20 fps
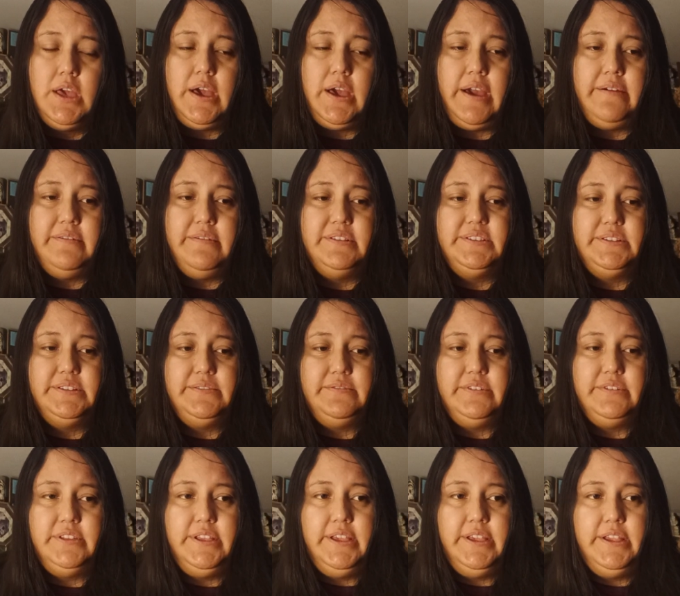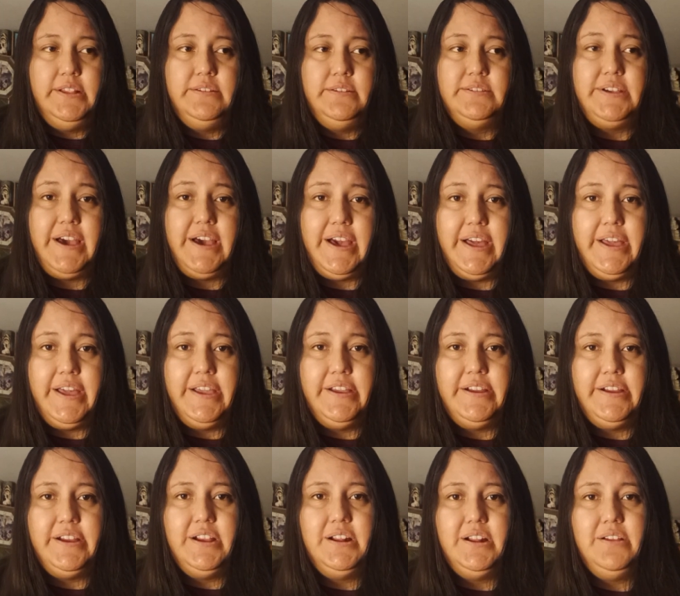i wasn't really
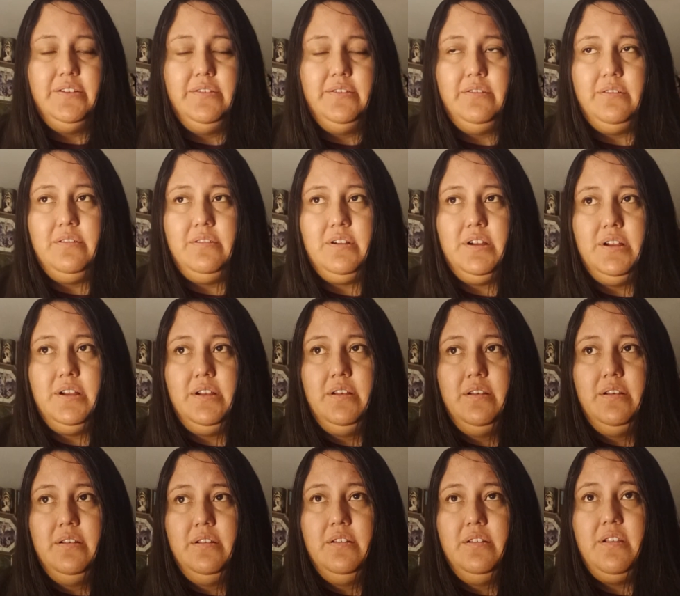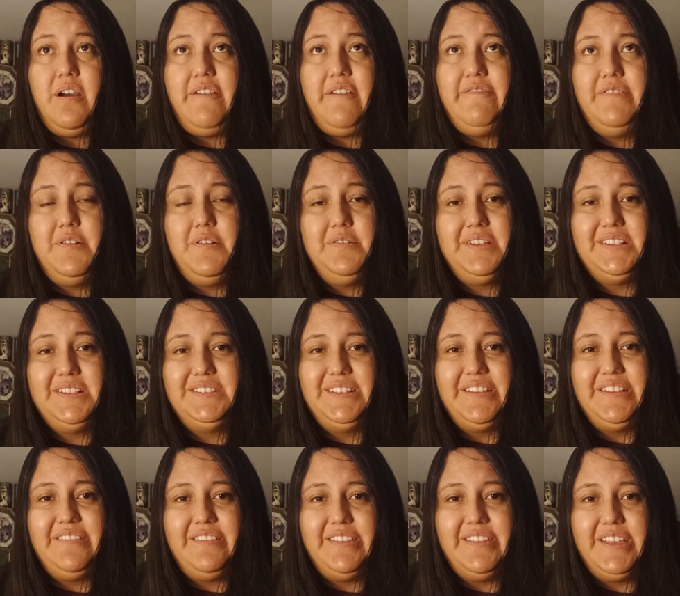tired or not
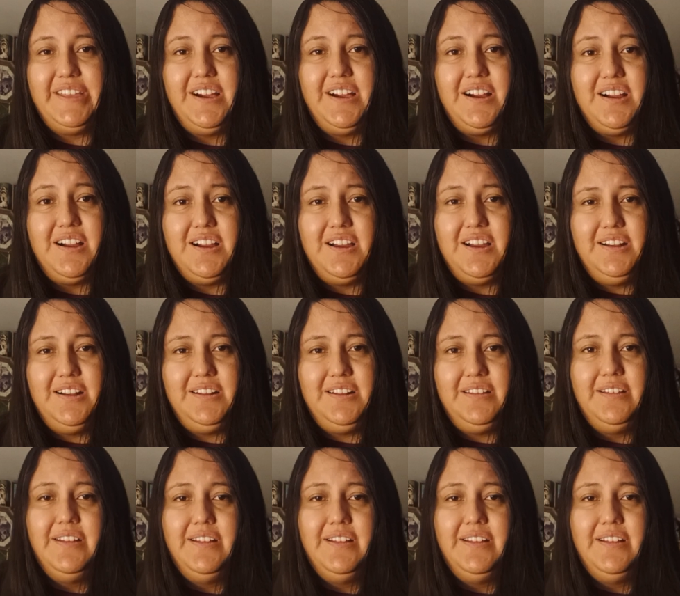focusing really hard